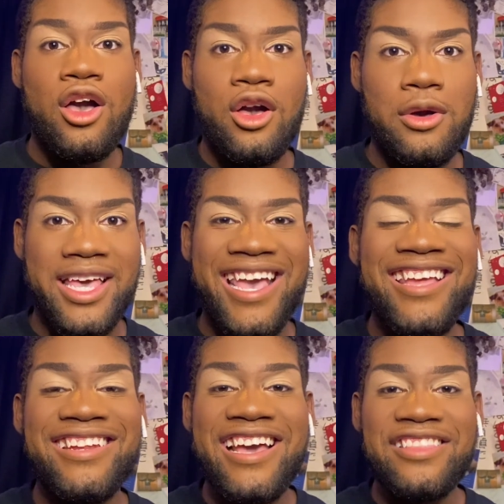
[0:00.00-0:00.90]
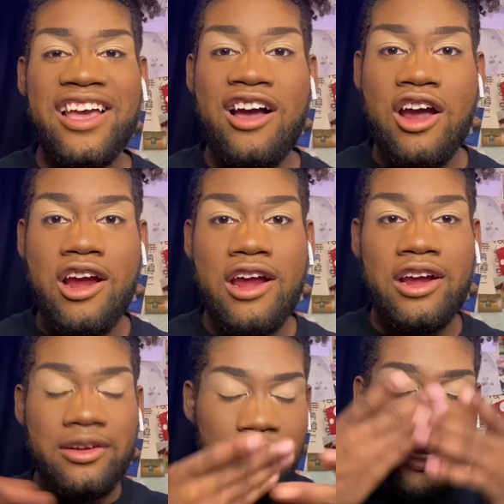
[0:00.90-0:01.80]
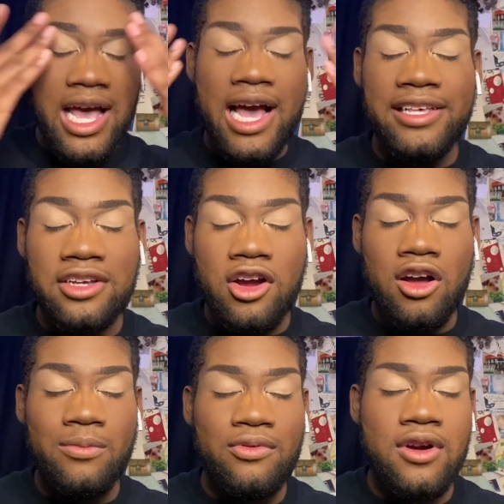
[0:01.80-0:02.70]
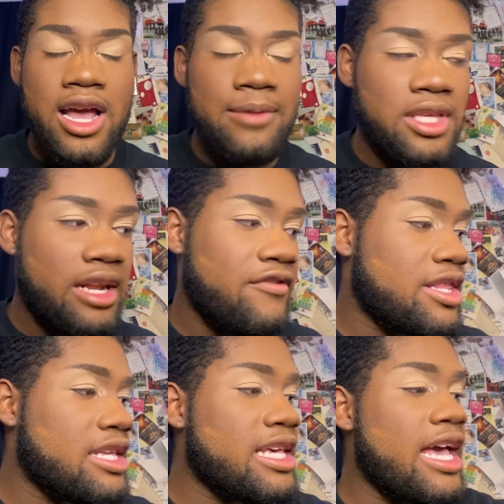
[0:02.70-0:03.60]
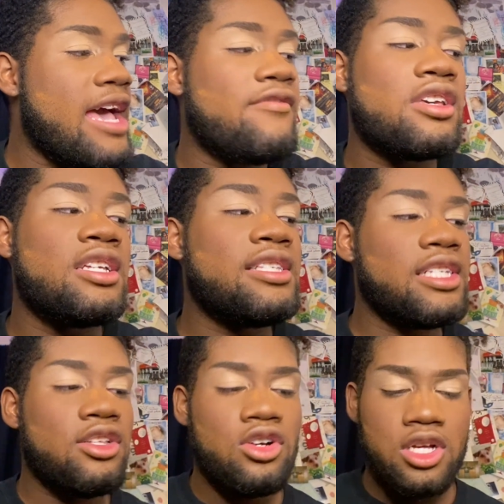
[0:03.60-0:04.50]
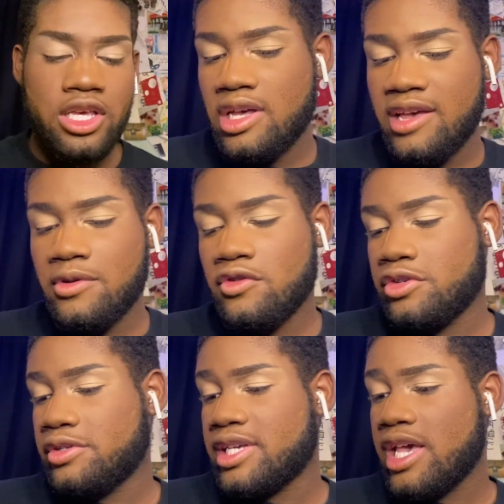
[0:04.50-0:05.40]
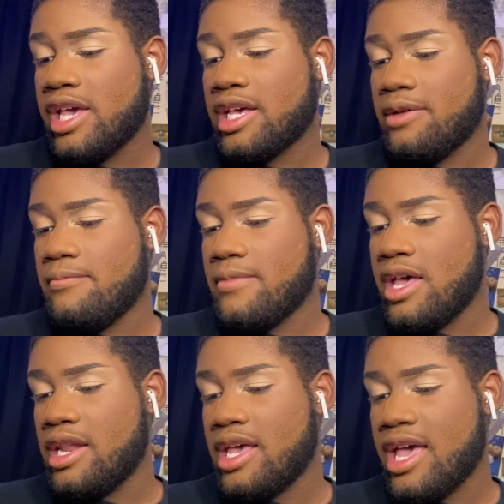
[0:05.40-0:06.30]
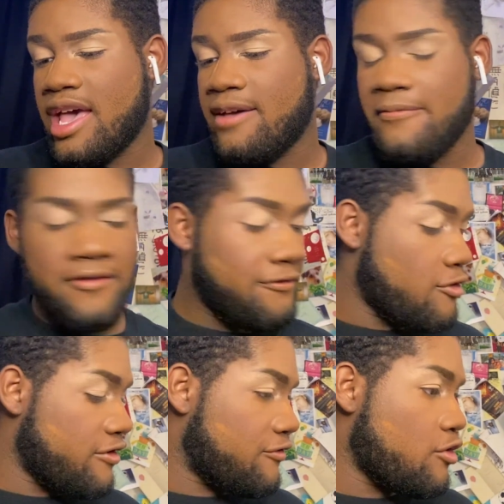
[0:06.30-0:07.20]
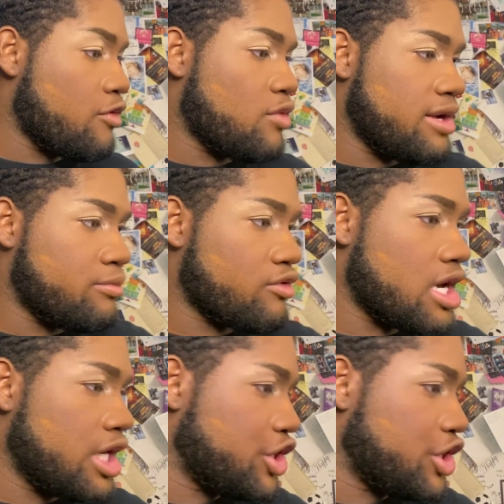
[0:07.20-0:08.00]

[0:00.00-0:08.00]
Okay, now that my eyes are all primed and everything, they have the concealer on there, I'm going to take an M441 brush